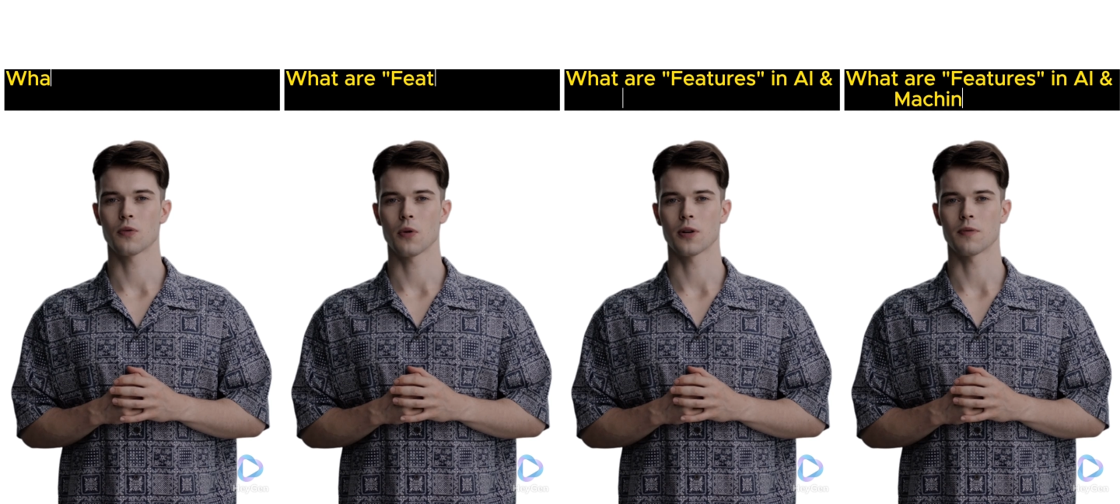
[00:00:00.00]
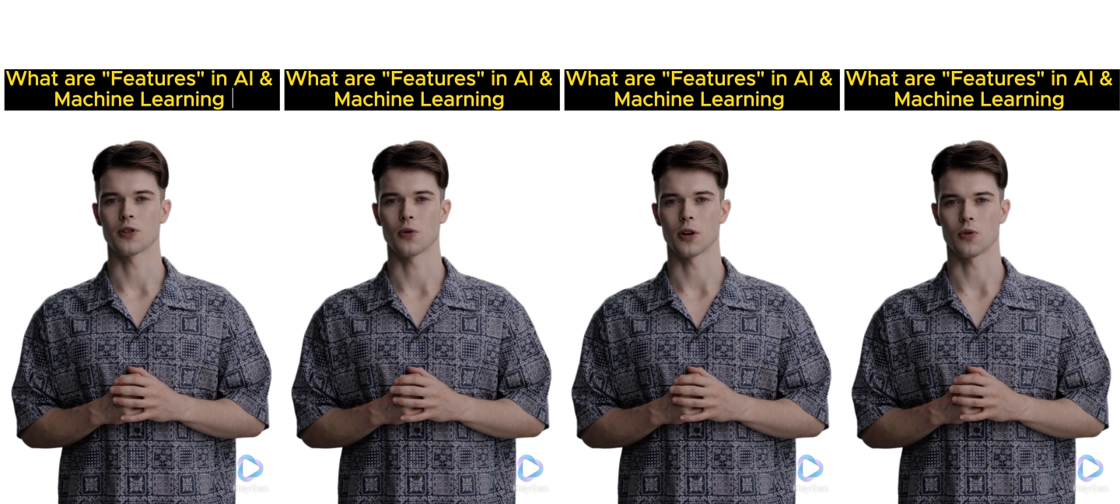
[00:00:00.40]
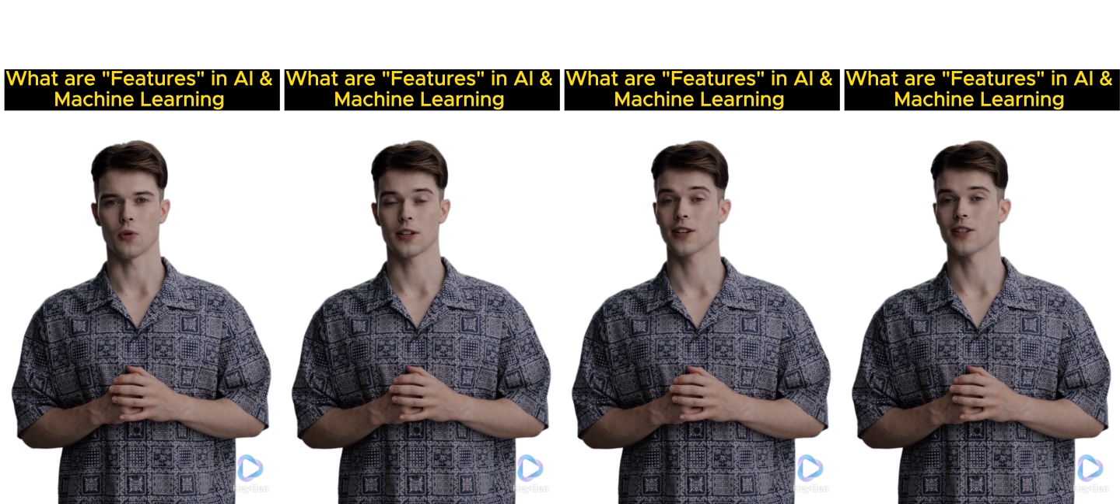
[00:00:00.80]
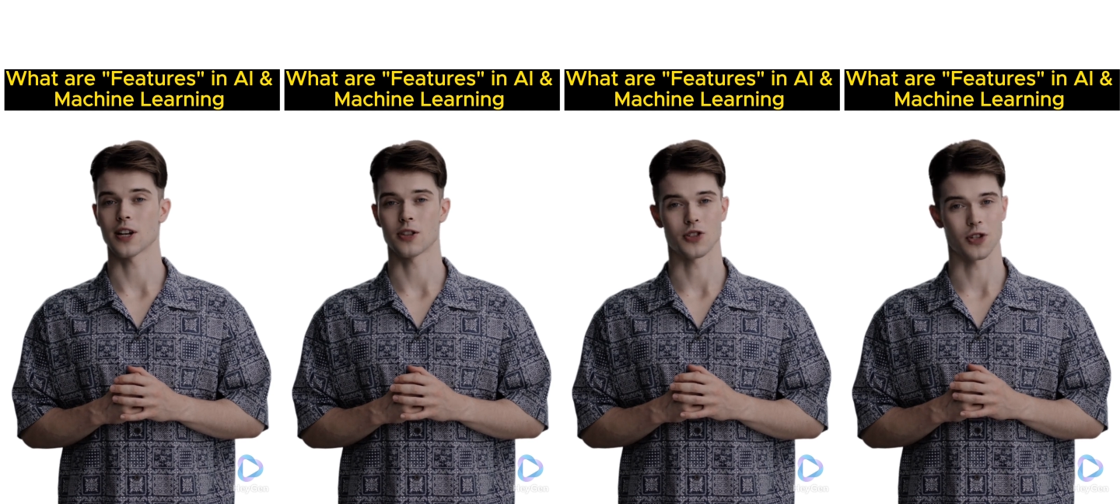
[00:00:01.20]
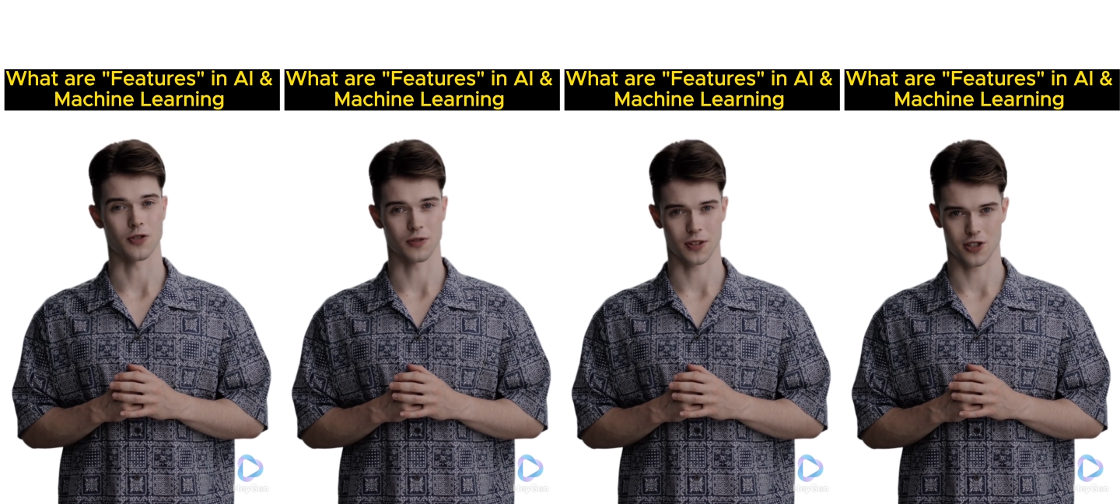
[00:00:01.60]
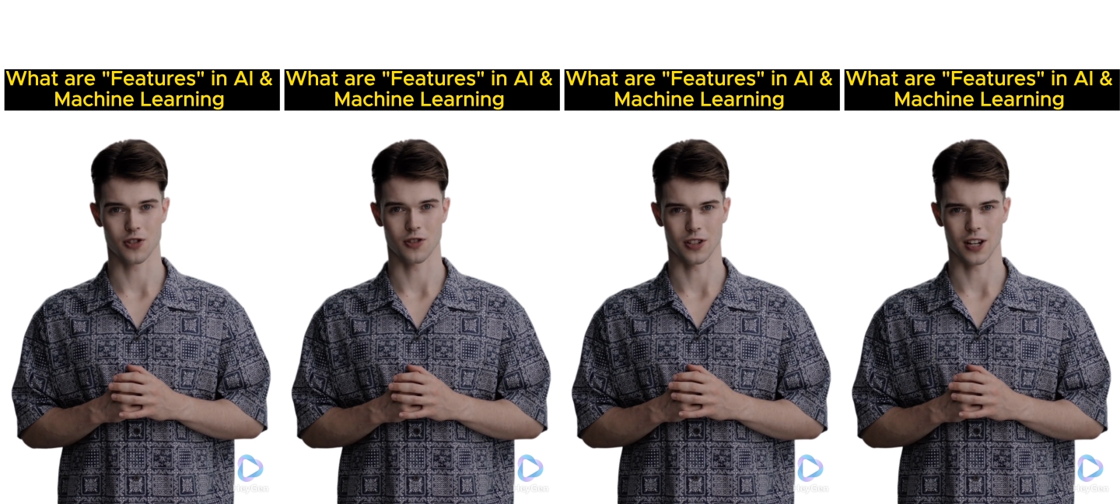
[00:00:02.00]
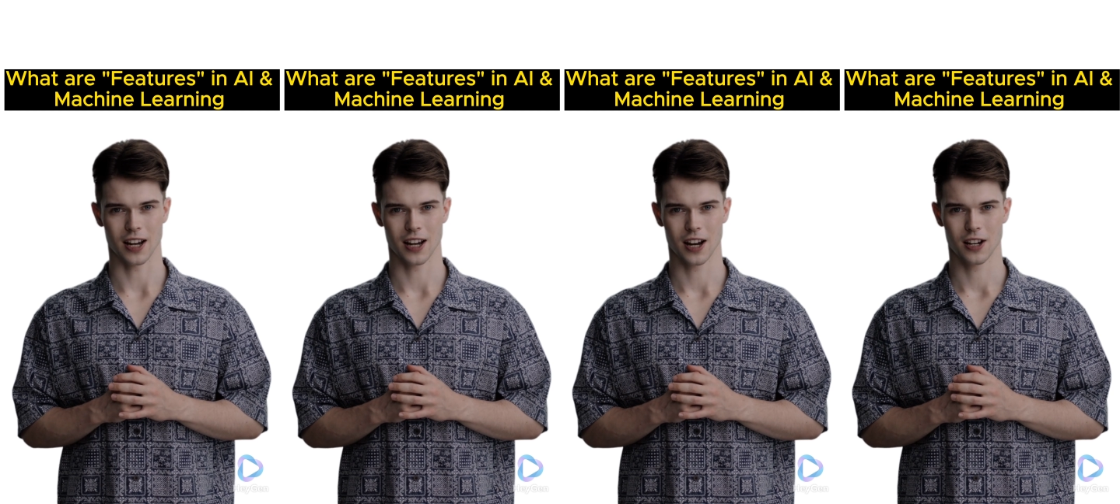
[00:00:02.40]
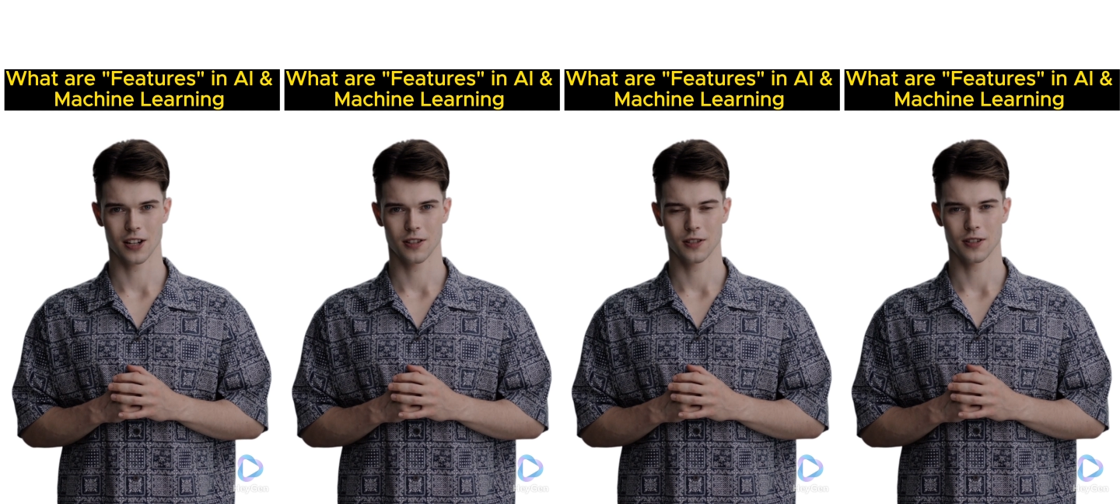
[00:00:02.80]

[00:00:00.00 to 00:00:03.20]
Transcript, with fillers: Welcome to our quick discussion on features in AI.